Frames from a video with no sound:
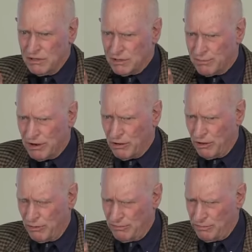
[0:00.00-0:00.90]
the
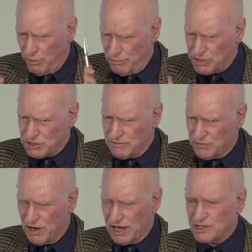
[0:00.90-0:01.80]
prohibition of
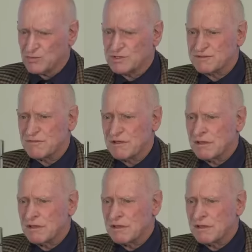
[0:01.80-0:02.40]
drugs was